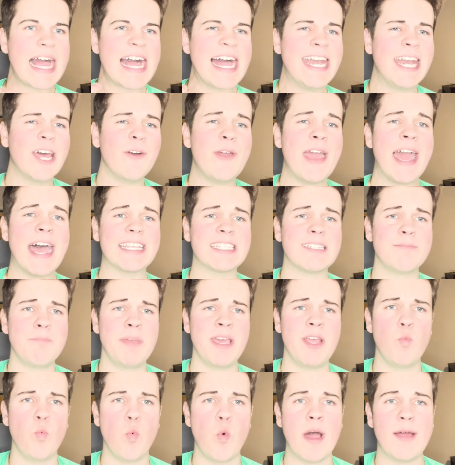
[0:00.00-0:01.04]
I know he hasn't
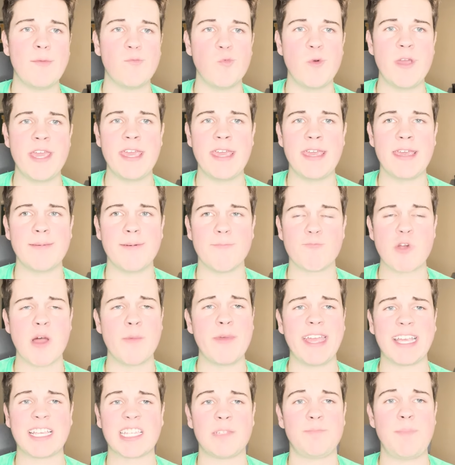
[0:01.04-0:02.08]
been what we
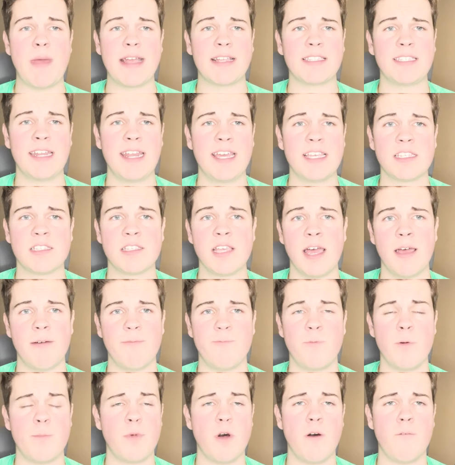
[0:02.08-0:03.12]
probably expected as
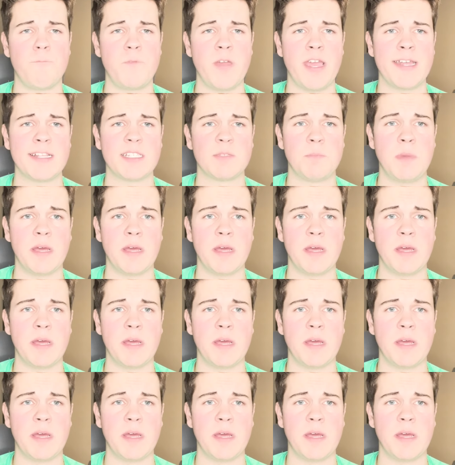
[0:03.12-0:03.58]
football fans,